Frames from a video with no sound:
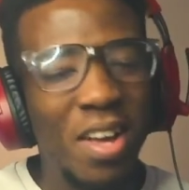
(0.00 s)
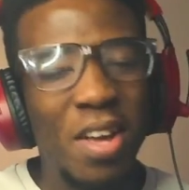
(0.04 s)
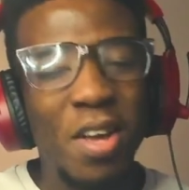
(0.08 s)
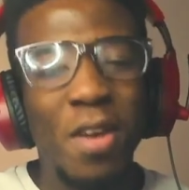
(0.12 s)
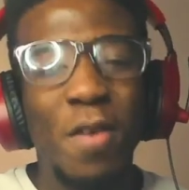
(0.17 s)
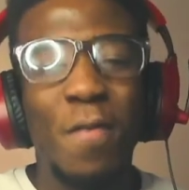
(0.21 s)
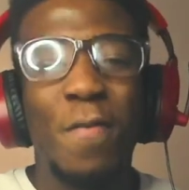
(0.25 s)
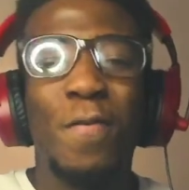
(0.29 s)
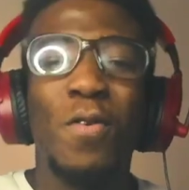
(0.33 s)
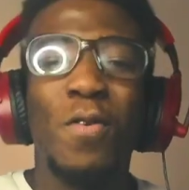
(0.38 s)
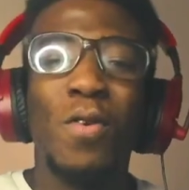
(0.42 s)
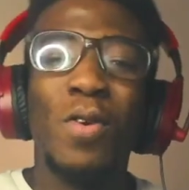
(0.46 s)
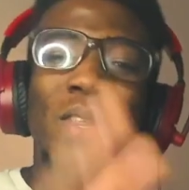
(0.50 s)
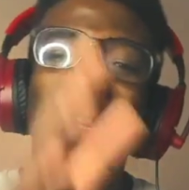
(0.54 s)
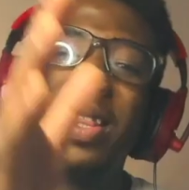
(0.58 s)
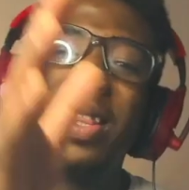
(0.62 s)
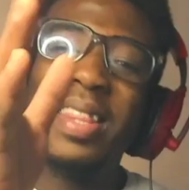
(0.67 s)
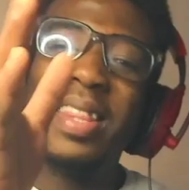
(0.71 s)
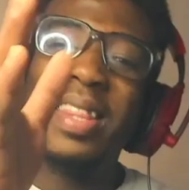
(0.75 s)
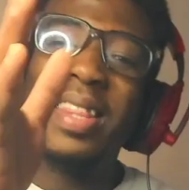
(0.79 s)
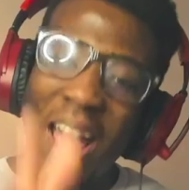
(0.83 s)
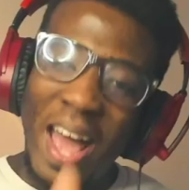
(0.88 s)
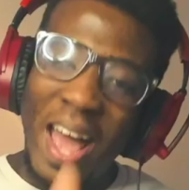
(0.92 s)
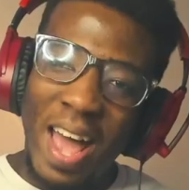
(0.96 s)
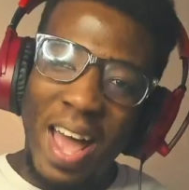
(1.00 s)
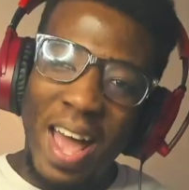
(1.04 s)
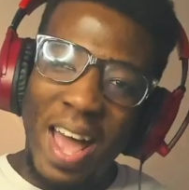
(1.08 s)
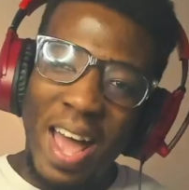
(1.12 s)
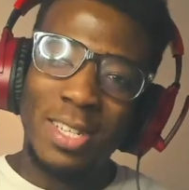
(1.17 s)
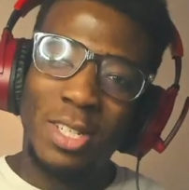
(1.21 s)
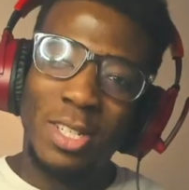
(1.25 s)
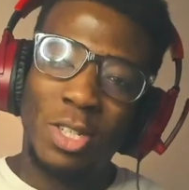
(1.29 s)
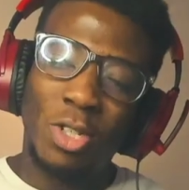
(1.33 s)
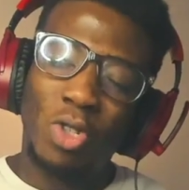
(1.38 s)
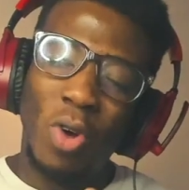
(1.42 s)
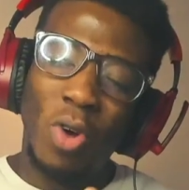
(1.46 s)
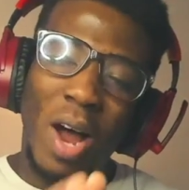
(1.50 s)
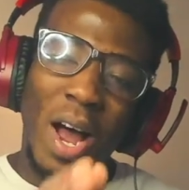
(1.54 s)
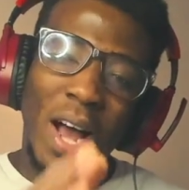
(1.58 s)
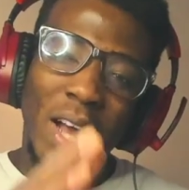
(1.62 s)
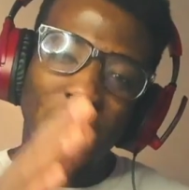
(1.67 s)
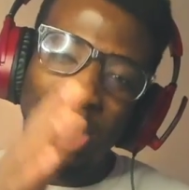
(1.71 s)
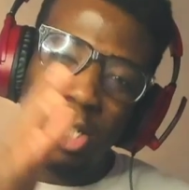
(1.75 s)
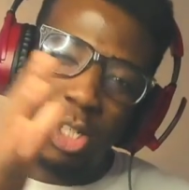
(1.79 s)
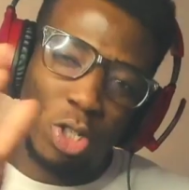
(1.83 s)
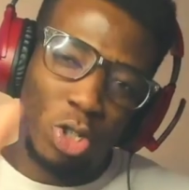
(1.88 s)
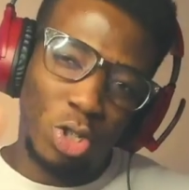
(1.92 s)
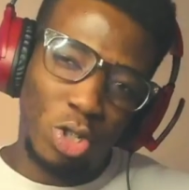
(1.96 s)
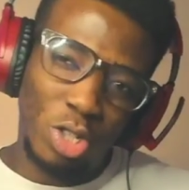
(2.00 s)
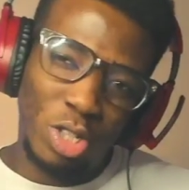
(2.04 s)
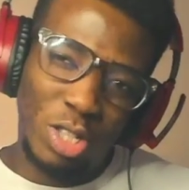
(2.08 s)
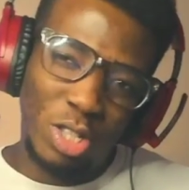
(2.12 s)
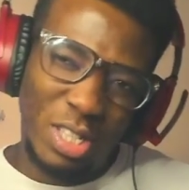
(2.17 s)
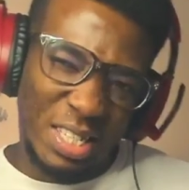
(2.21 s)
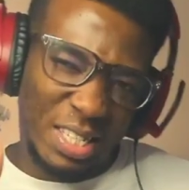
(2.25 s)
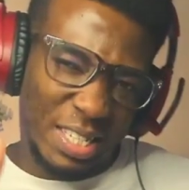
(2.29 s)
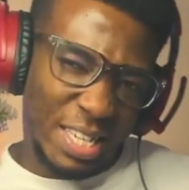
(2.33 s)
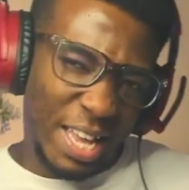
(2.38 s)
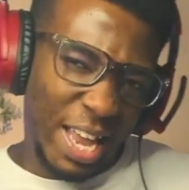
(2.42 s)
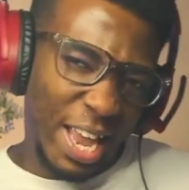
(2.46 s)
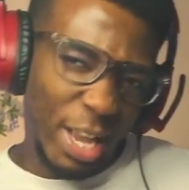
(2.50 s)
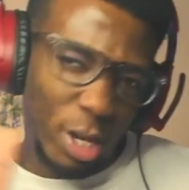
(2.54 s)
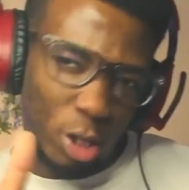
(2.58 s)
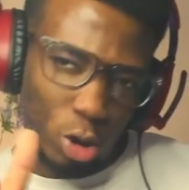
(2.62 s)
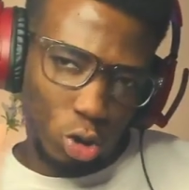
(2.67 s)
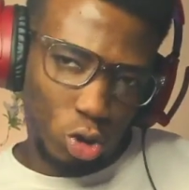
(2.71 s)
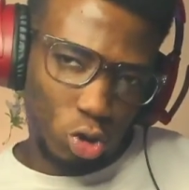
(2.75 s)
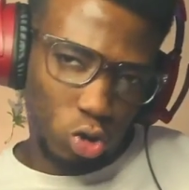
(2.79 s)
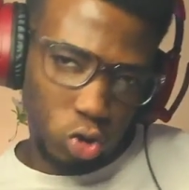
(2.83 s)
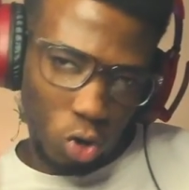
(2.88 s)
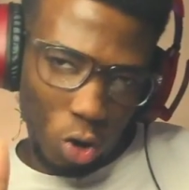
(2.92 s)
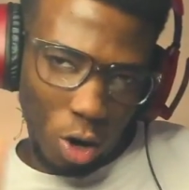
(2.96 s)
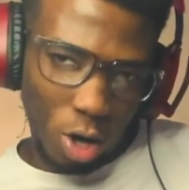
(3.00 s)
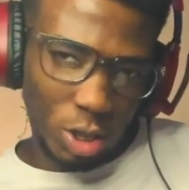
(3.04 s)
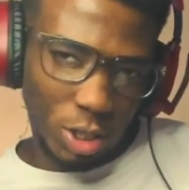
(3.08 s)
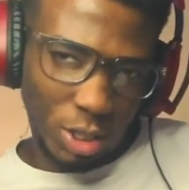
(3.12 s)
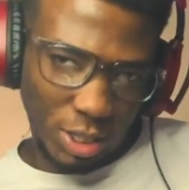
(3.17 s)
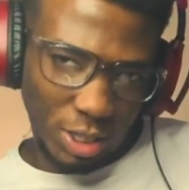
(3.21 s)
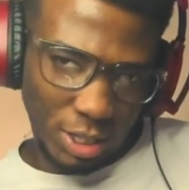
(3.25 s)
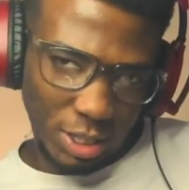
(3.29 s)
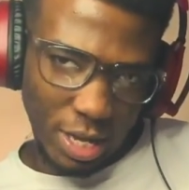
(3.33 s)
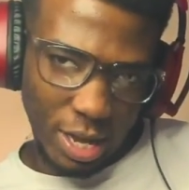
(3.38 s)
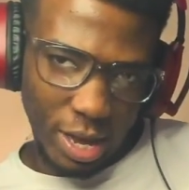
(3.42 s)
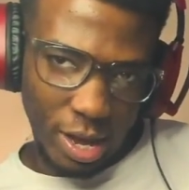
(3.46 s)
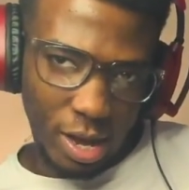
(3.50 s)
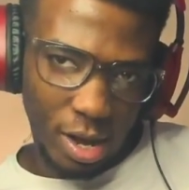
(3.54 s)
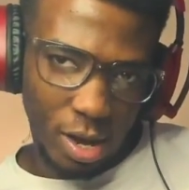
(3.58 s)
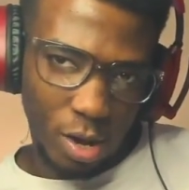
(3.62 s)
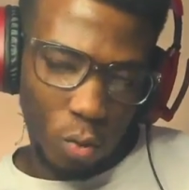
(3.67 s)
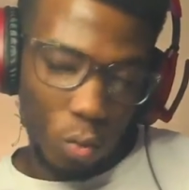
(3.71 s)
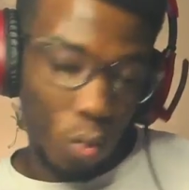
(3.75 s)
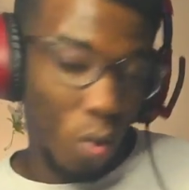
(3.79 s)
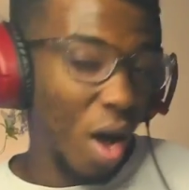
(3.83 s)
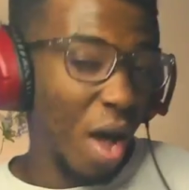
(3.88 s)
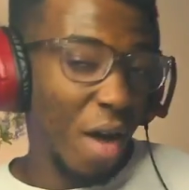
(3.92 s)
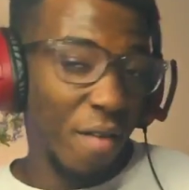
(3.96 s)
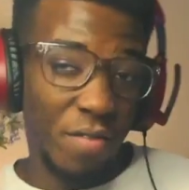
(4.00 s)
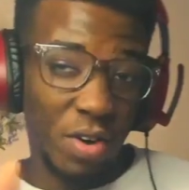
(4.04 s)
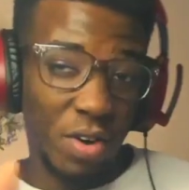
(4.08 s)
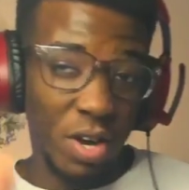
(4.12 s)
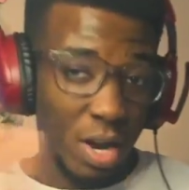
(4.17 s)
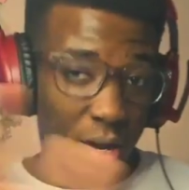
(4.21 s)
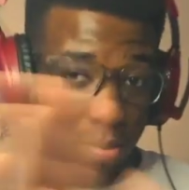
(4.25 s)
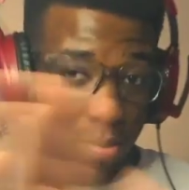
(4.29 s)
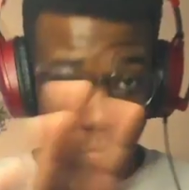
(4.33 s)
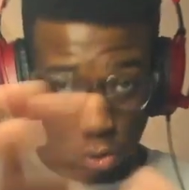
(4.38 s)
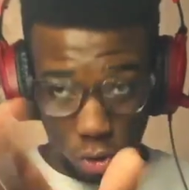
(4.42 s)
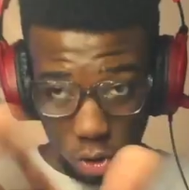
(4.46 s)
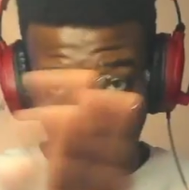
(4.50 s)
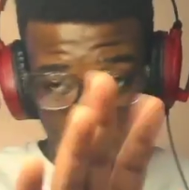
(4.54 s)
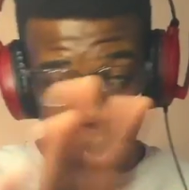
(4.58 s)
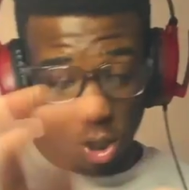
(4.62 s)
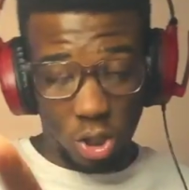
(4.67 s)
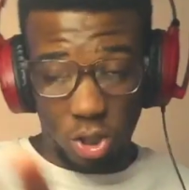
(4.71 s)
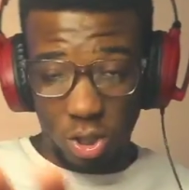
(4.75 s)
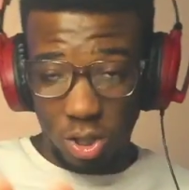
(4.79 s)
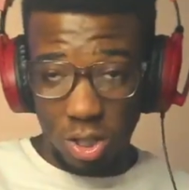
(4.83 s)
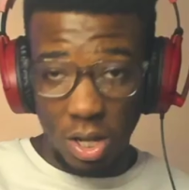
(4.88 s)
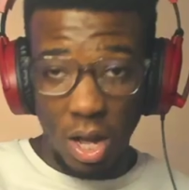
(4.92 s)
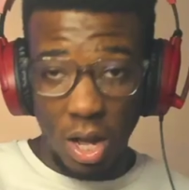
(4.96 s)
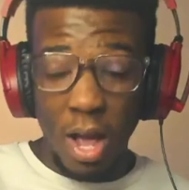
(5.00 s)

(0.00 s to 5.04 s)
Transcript: If you dare try and take drugs, yeah, whatever your drugs,